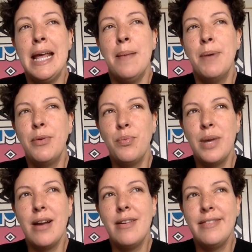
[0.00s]
But
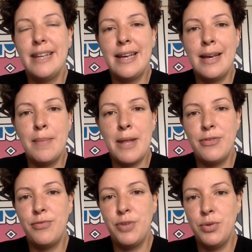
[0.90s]
we are thinking about
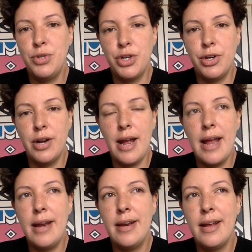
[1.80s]
the future
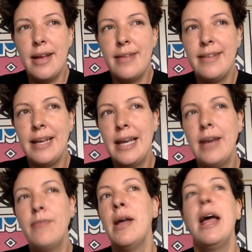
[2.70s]
and thinking
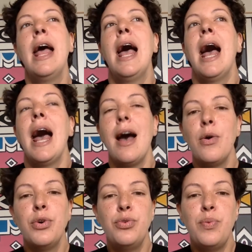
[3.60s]
of
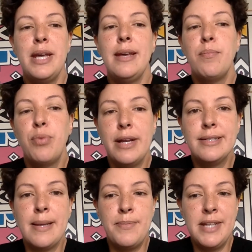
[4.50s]
how could we bring
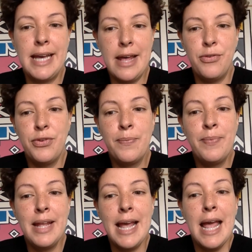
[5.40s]
something else?
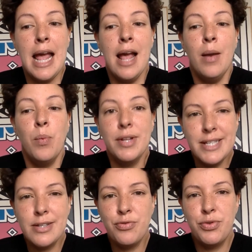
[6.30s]
What
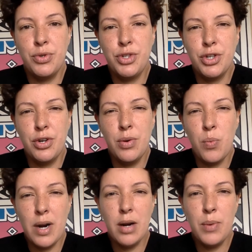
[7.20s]
is our future?
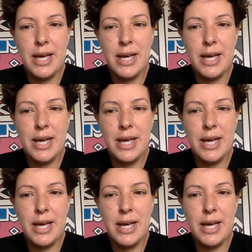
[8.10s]
Where are we